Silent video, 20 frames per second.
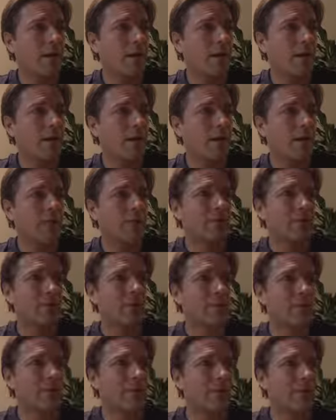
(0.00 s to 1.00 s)
and
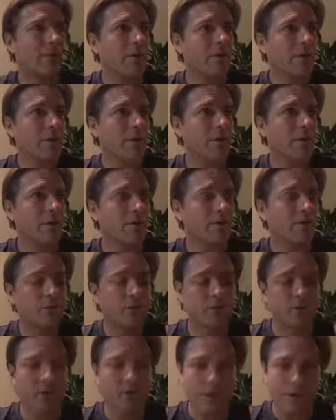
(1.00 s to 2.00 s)
that's that's
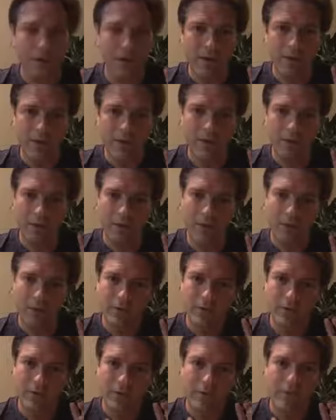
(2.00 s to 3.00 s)
again a, a
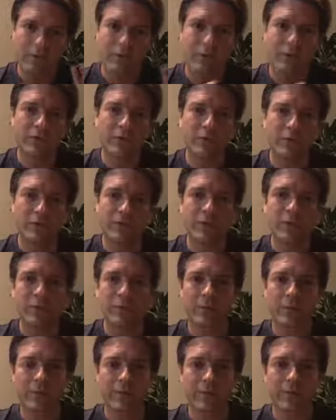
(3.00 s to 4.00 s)
kind of a twist on the same
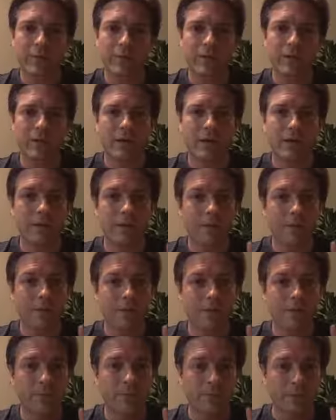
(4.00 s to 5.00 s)
sort of thing here. You're
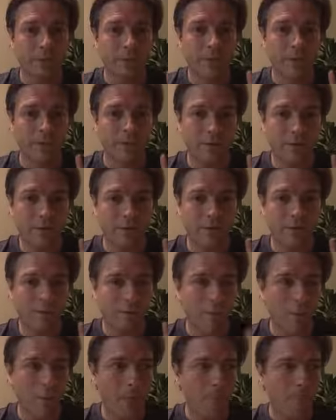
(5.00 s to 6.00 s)
you're fundamentally
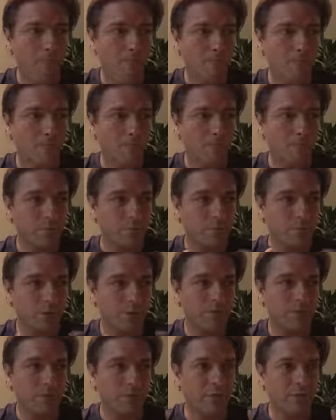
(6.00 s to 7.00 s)

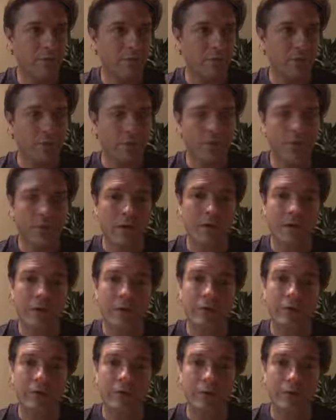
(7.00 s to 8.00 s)
believing that where you are right now
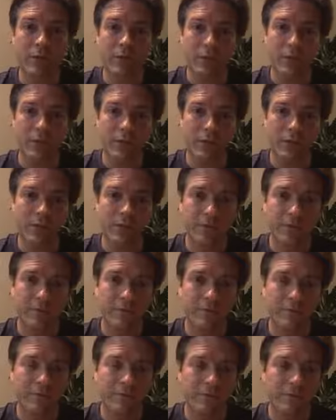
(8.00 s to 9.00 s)
is not good enough,
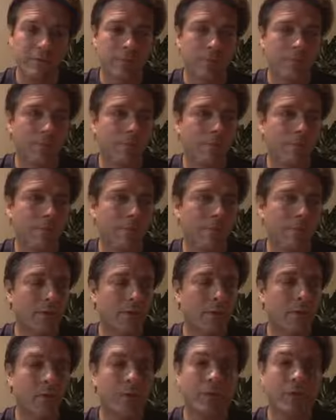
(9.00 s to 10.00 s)
that your
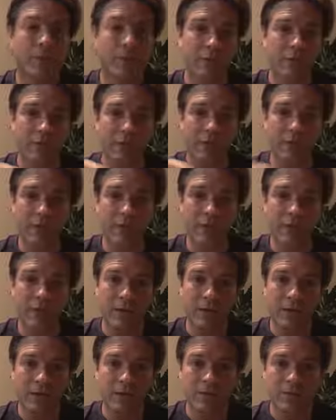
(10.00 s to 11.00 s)
purpose isn't big
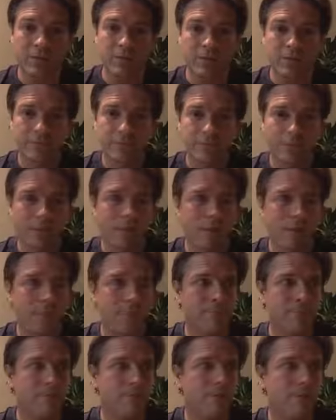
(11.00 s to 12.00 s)
enough.
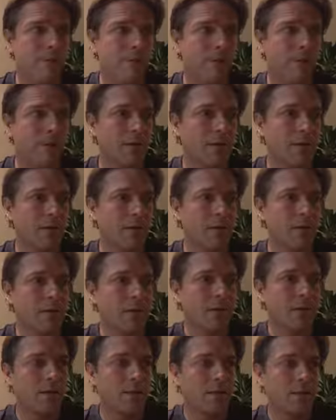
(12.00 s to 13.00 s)
Um,
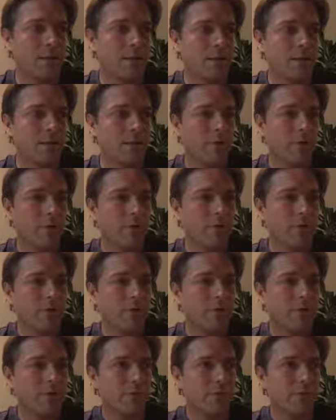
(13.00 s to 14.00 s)
our purpose,